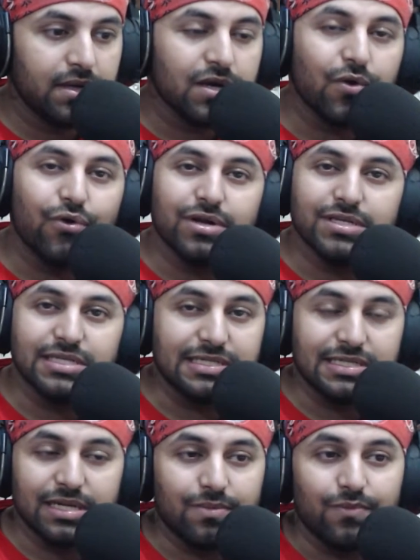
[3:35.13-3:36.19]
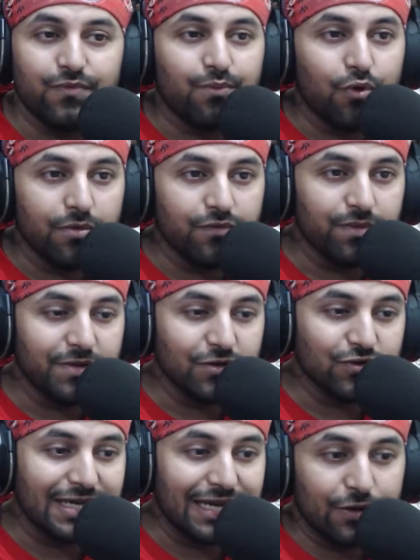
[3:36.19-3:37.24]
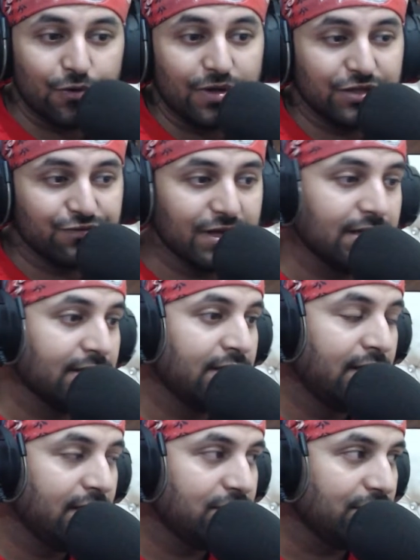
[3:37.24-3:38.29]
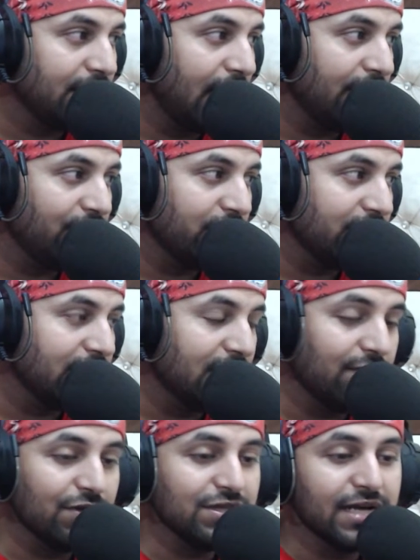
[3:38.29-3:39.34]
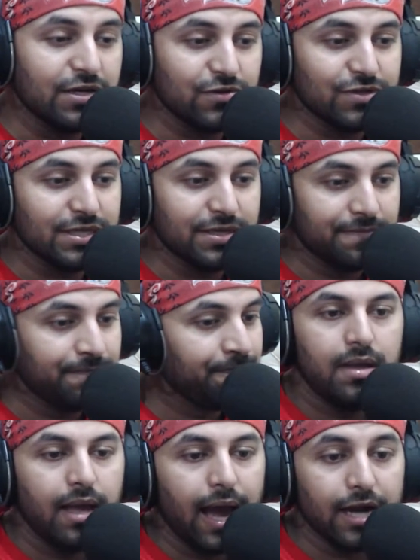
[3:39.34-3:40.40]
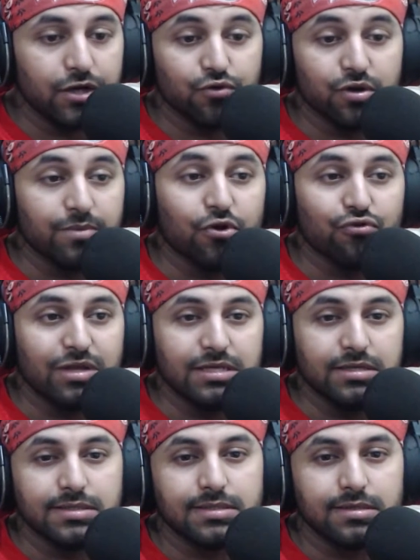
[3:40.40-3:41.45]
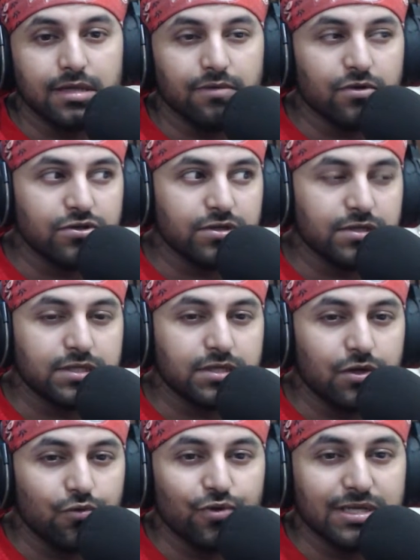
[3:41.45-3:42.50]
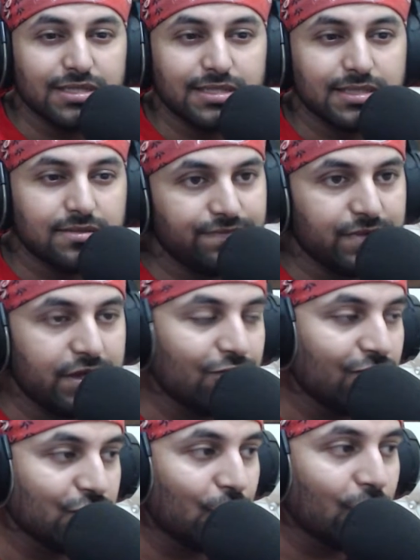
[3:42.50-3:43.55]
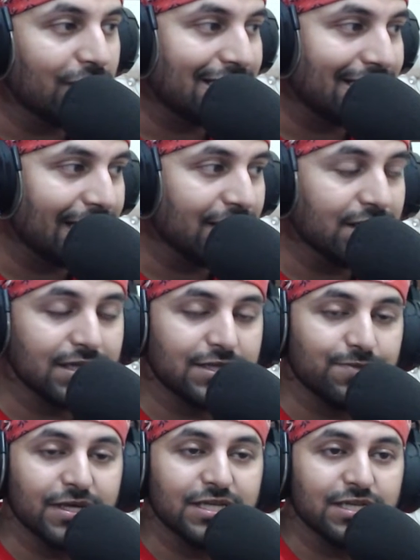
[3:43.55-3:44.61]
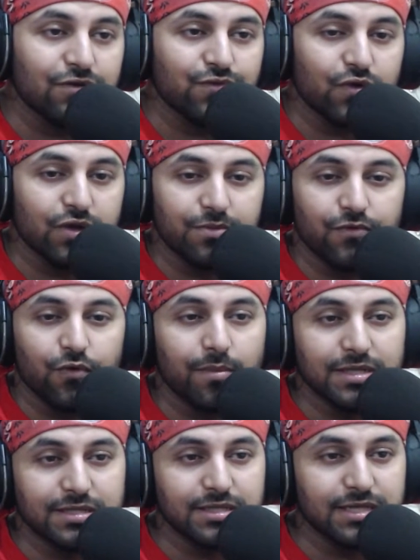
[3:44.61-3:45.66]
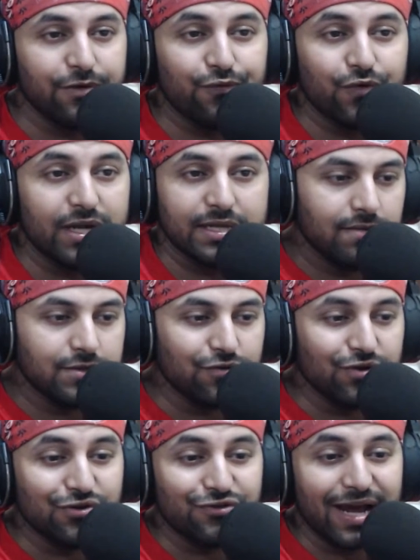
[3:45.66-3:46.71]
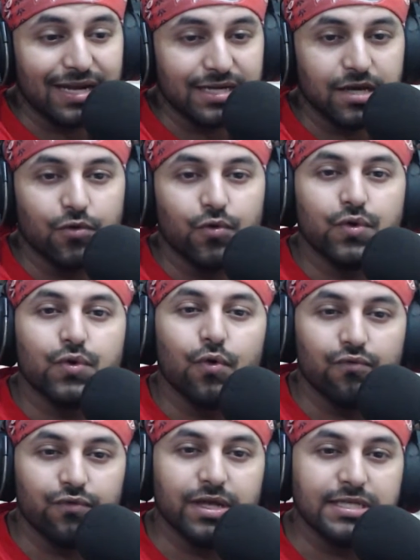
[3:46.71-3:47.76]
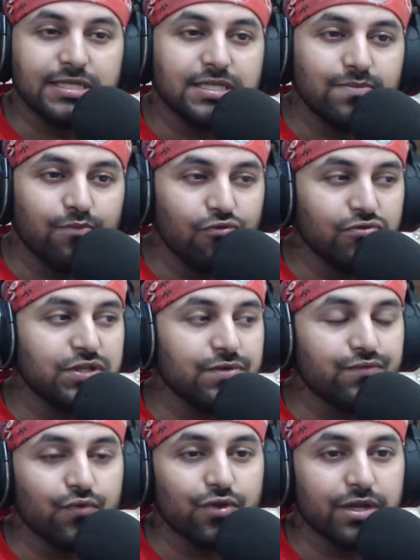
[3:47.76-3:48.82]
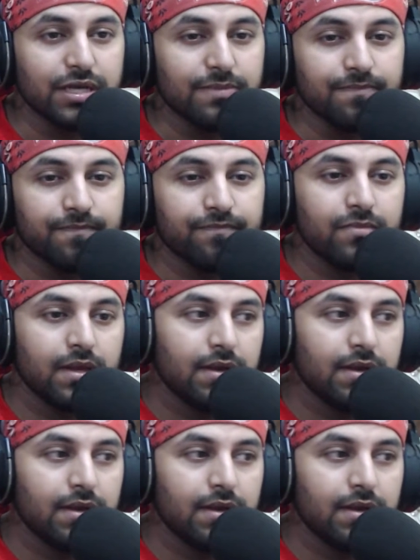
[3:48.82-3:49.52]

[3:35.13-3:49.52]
Got assist in Bobby Firmino's second goal as well. That was lovely sight to see. And talking about Rangers, they were just clueless. Those goals still speaks out for the performance, 7-1. So in totality, a good confidence booster for the team.